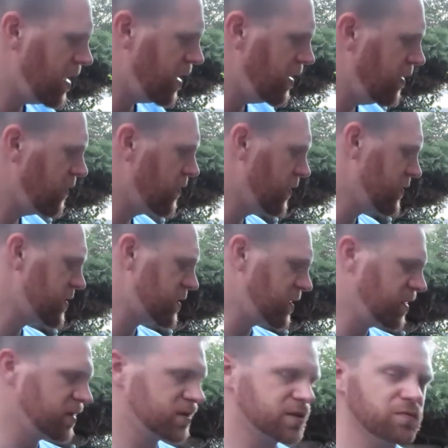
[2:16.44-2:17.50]
any of those
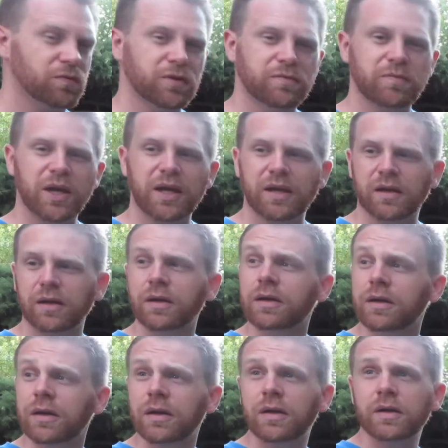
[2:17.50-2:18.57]
things that would make
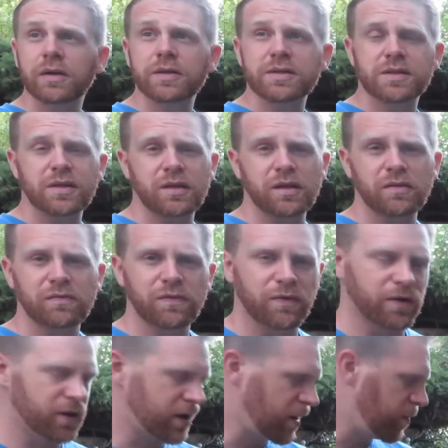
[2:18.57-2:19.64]
sitting
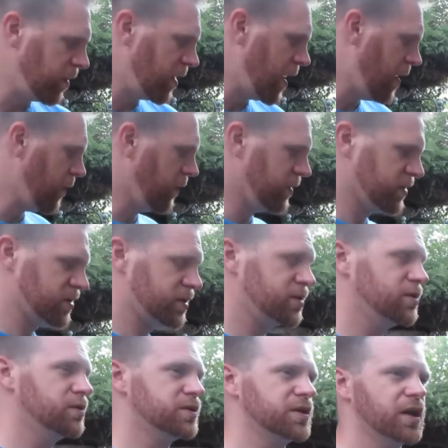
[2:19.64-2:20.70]
for a couple hours
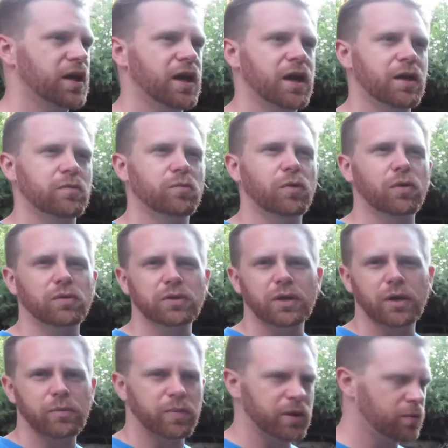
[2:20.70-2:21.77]
using a hand mold
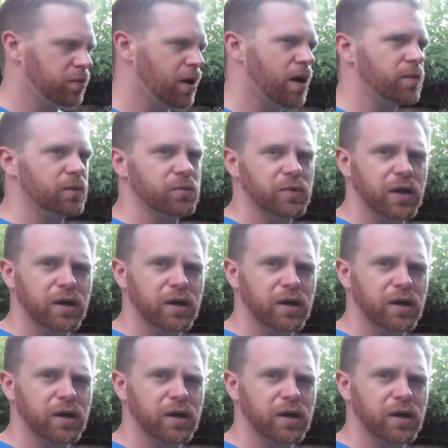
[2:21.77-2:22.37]
a big problem.